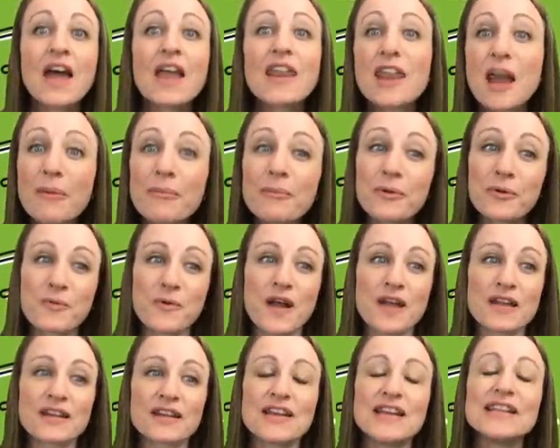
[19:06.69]
Number
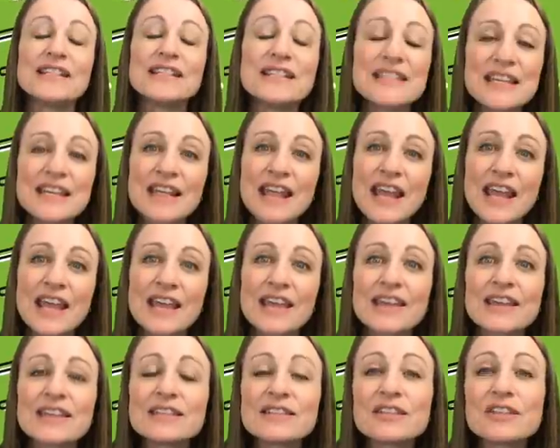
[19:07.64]
one, DNA
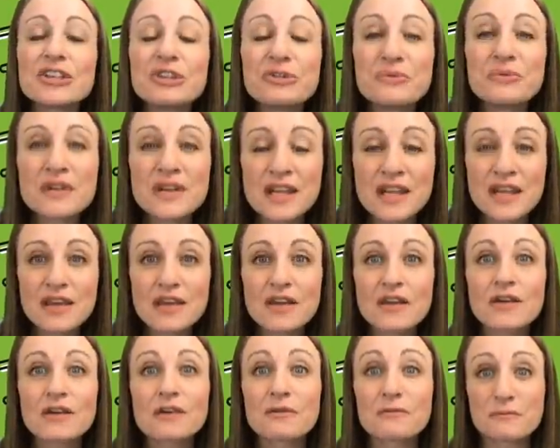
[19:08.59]
is a
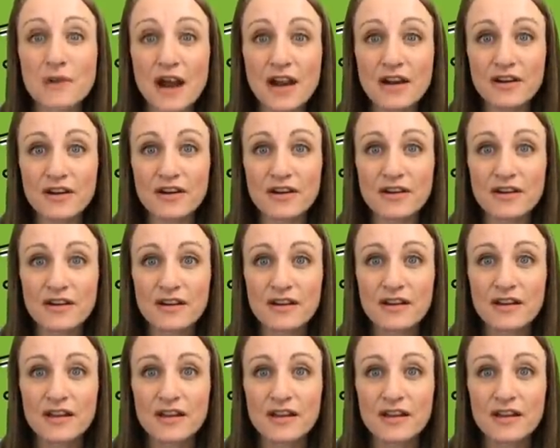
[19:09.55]
unique record.